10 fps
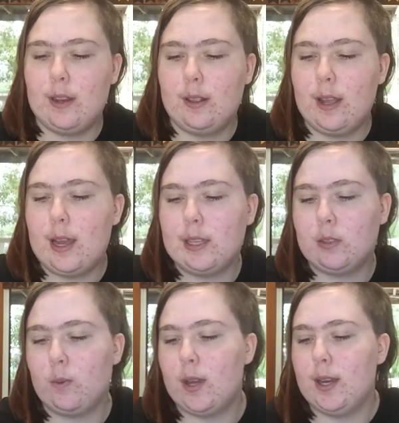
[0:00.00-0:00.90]
the
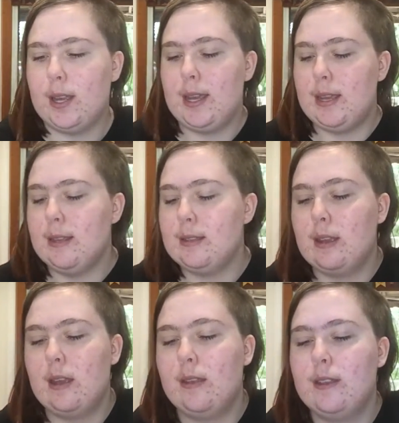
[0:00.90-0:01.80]
last one is
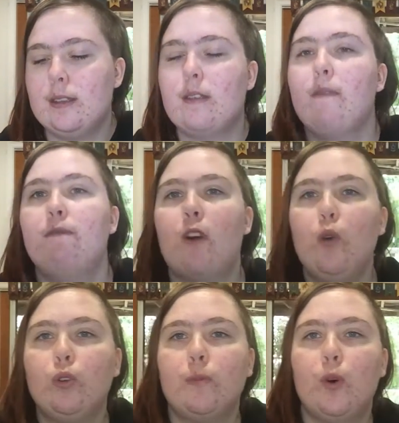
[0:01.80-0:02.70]
this
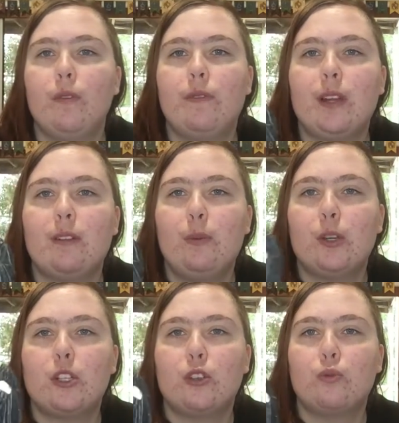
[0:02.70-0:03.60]
Voldemort figurine,
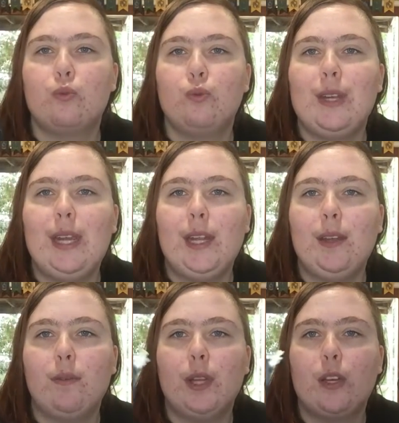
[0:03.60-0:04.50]
which looks
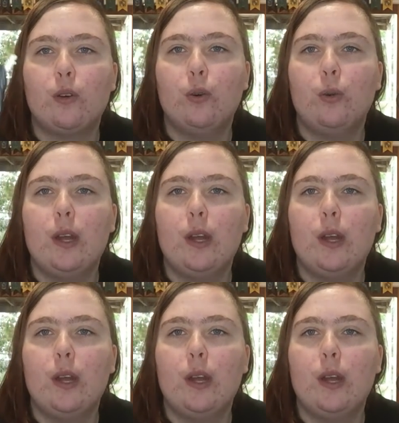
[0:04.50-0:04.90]
really, really cool.